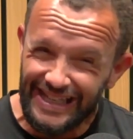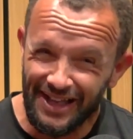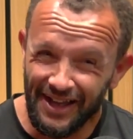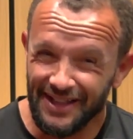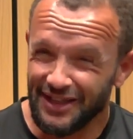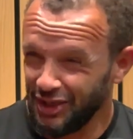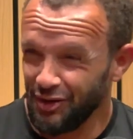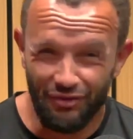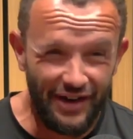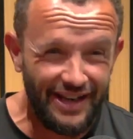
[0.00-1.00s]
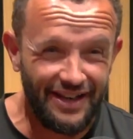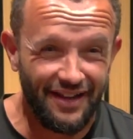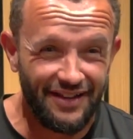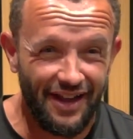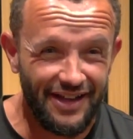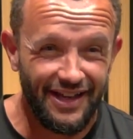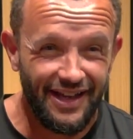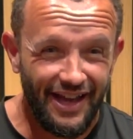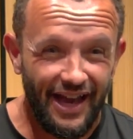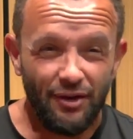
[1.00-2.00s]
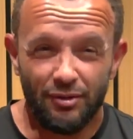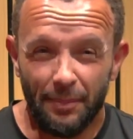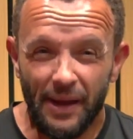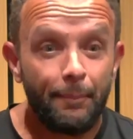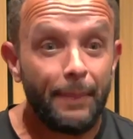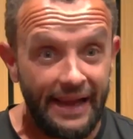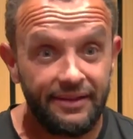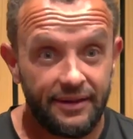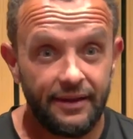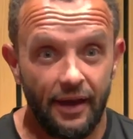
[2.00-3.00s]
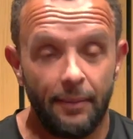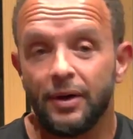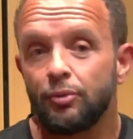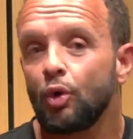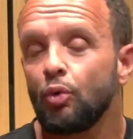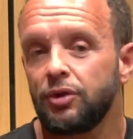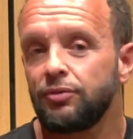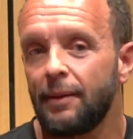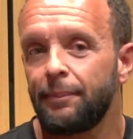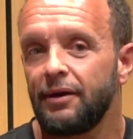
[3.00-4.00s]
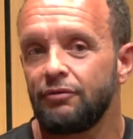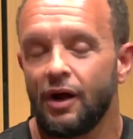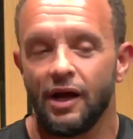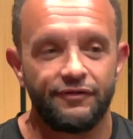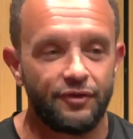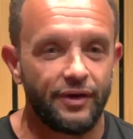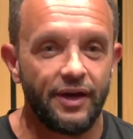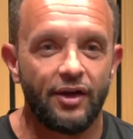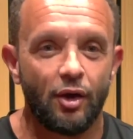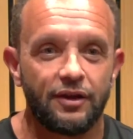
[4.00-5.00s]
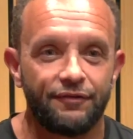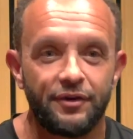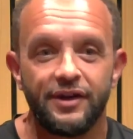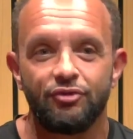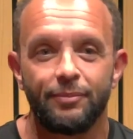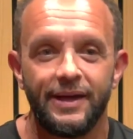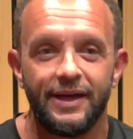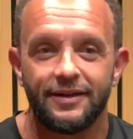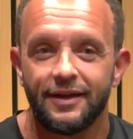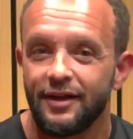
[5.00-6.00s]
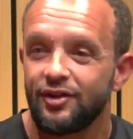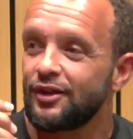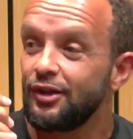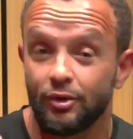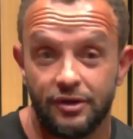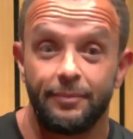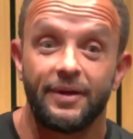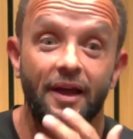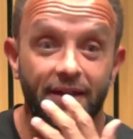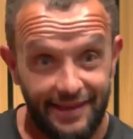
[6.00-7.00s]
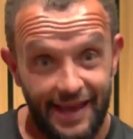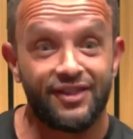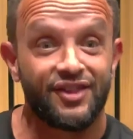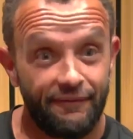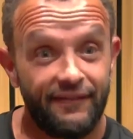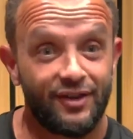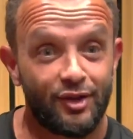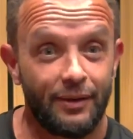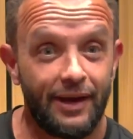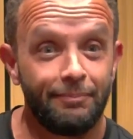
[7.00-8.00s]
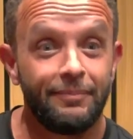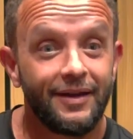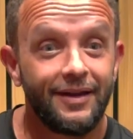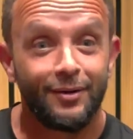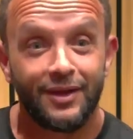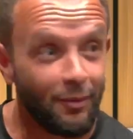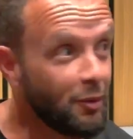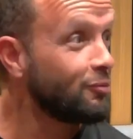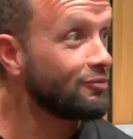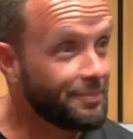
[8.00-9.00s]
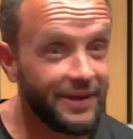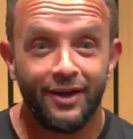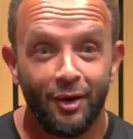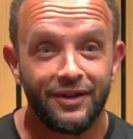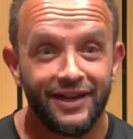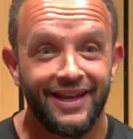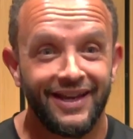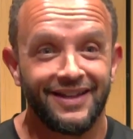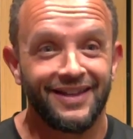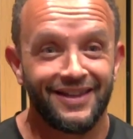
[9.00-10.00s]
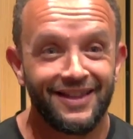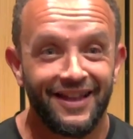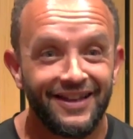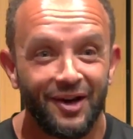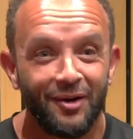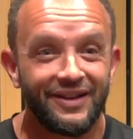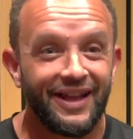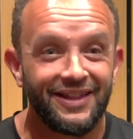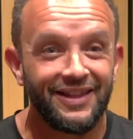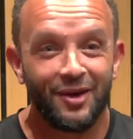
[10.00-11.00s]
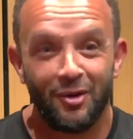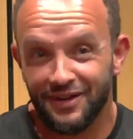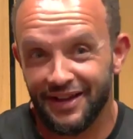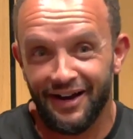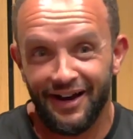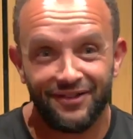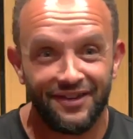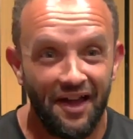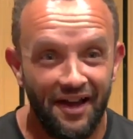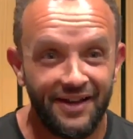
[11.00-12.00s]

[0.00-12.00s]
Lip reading: Like, do you really, like, and it was a bit of banter, but it was also that bit of rivalry. And I got to 300 metres and I just looked at him and I said something to him, which I won't repeat on here because it's, unless it's going out after 9.